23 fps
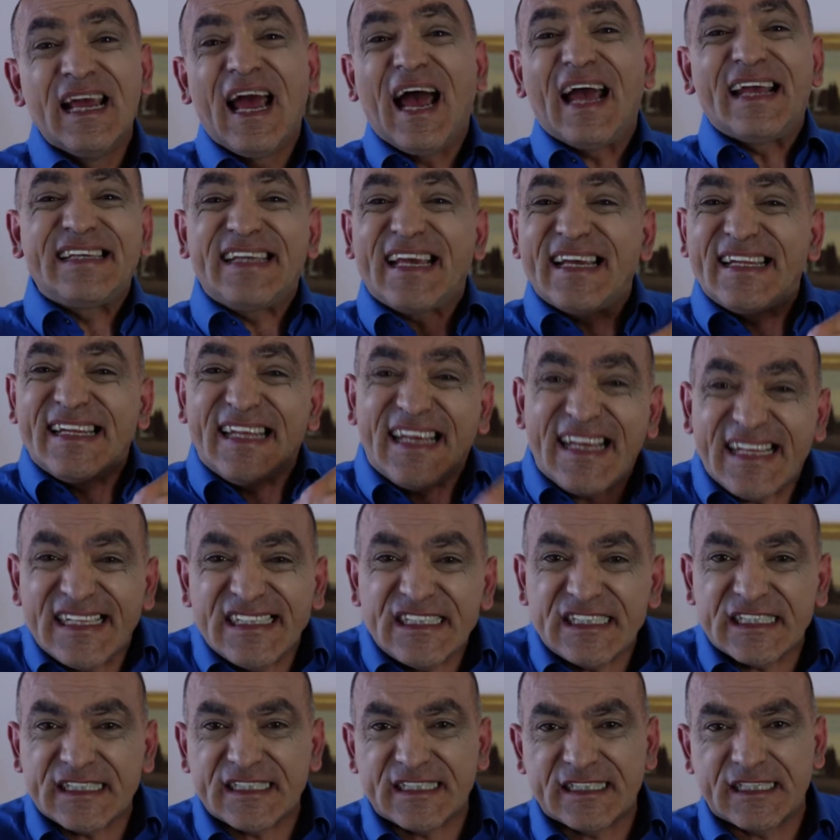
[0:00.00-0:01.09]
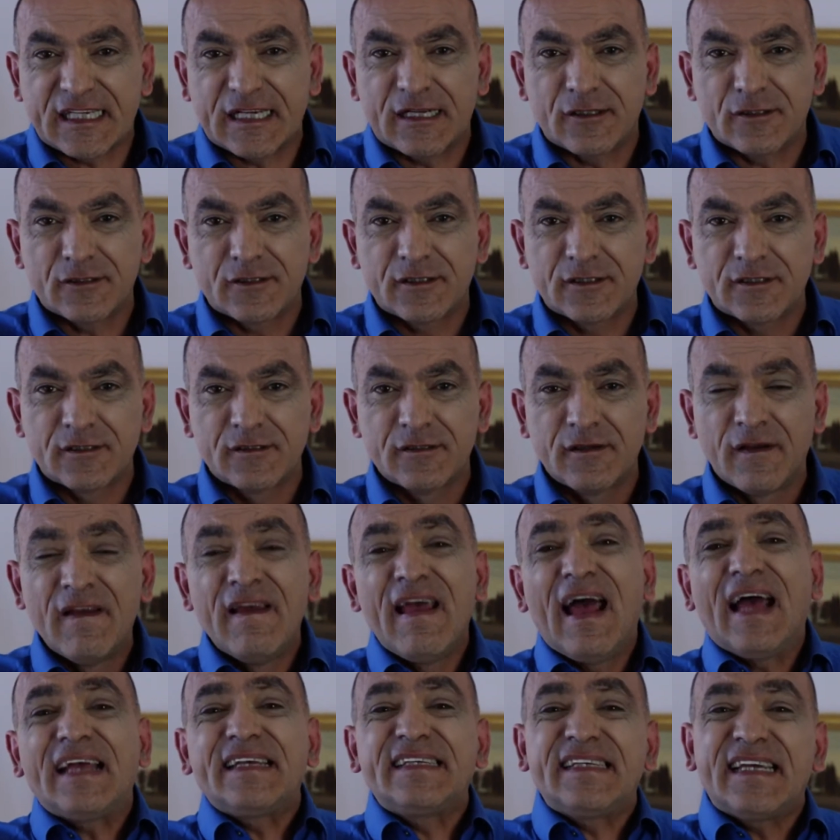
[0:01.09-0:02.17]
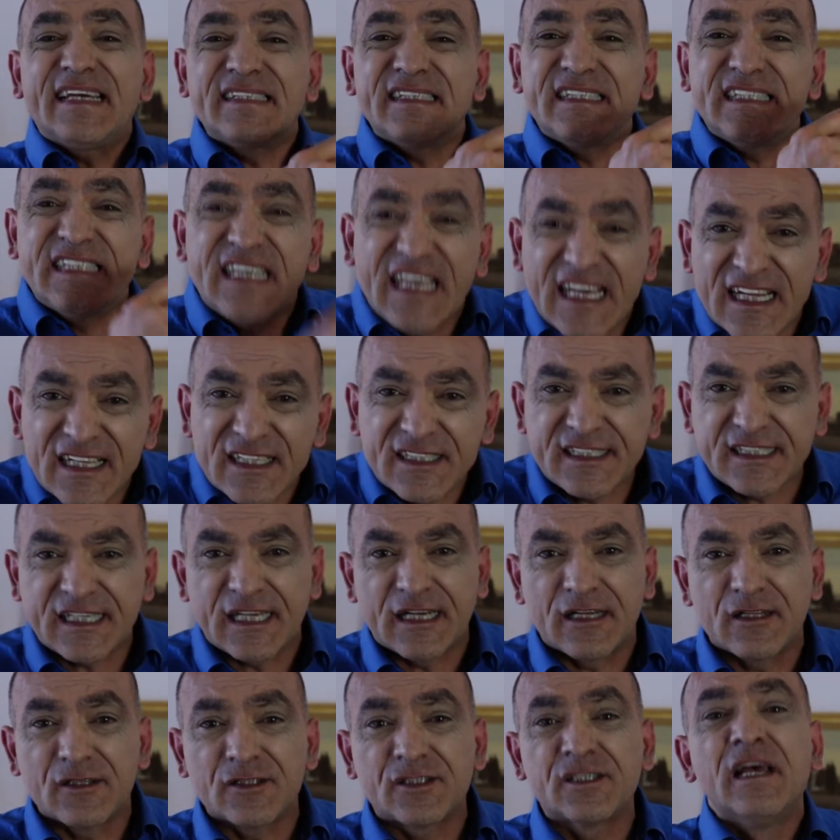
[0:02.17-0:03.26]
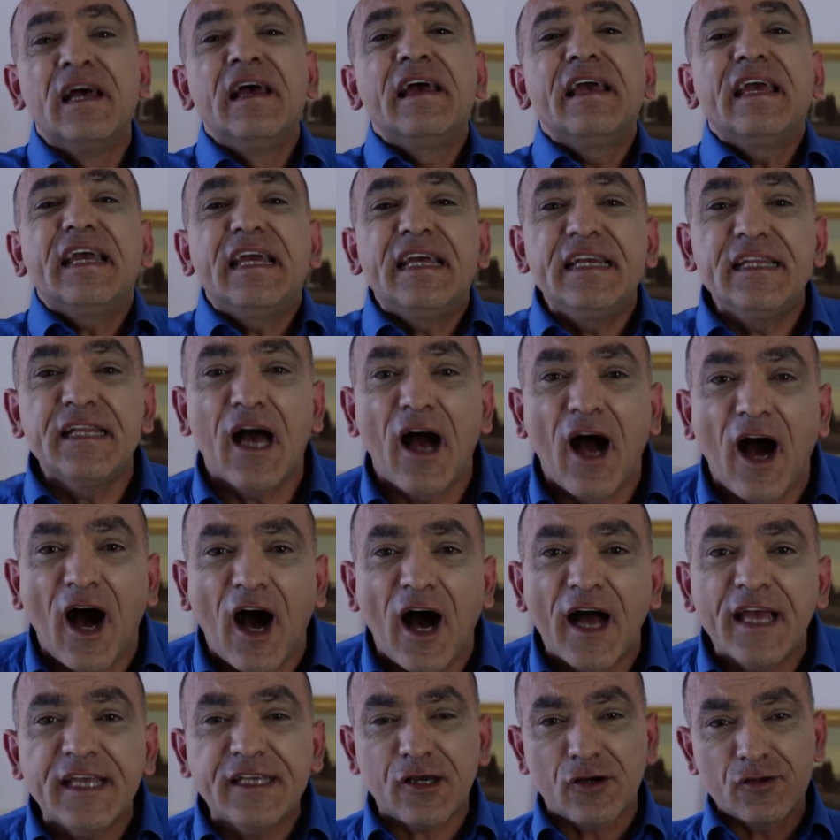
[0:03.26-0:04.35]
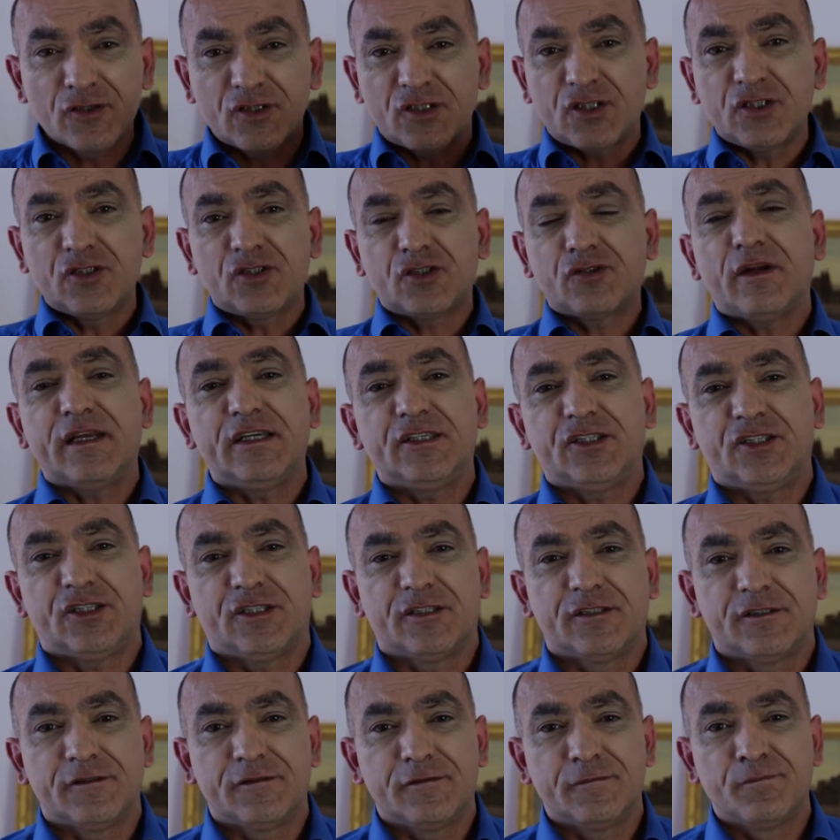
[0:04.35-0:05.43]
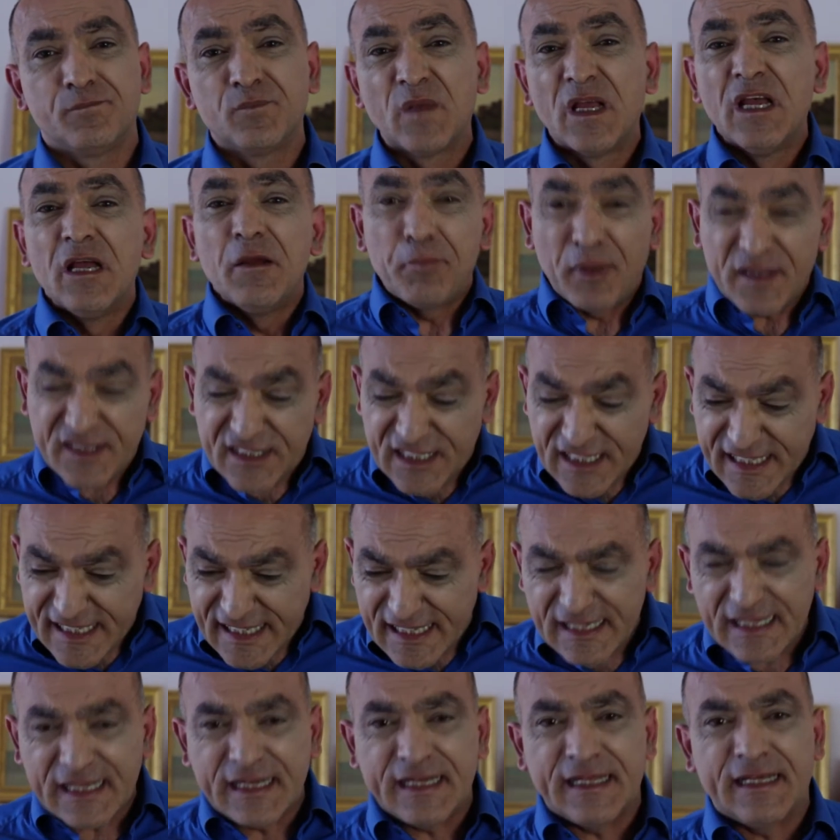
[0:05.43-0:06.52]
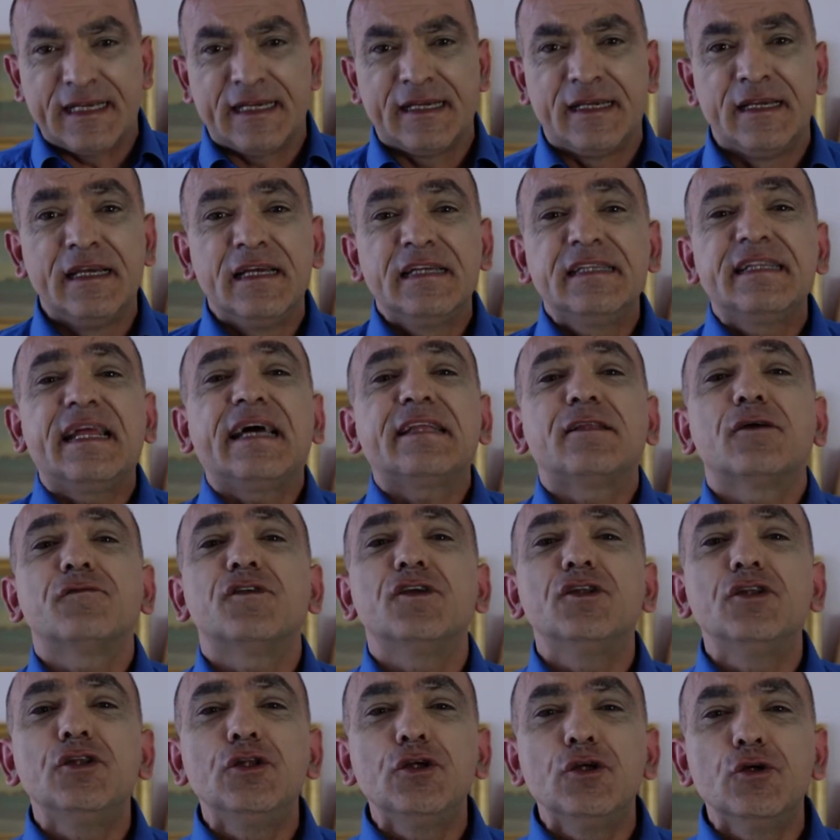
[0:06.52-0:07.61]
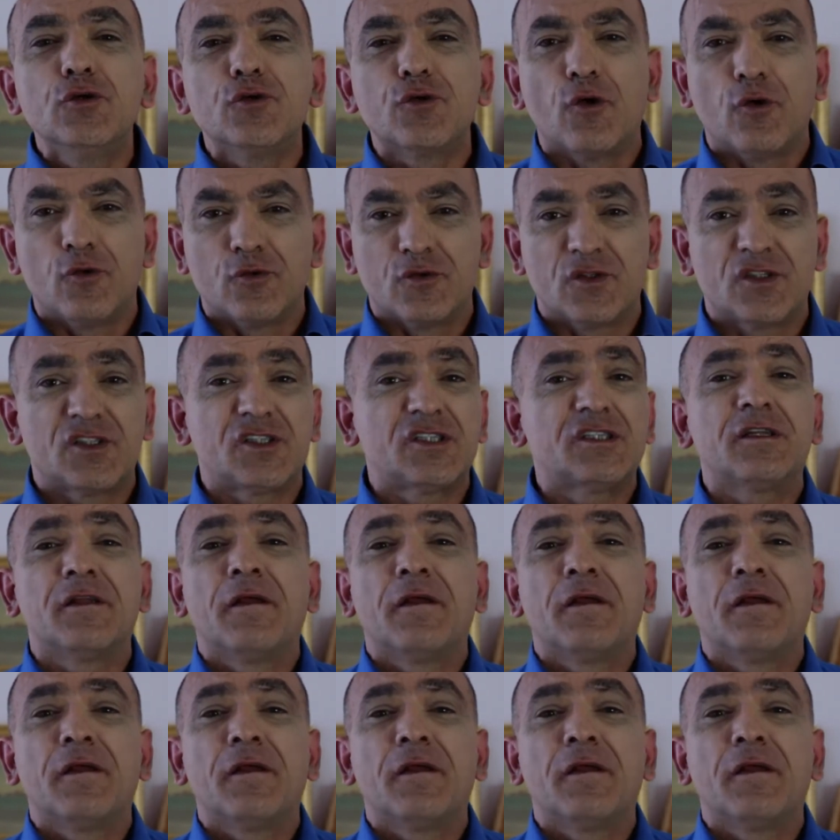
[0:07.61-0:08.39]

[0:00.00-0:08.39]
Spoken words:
and can injure cells and can kill cells in high concentration, particularly that of the neurons,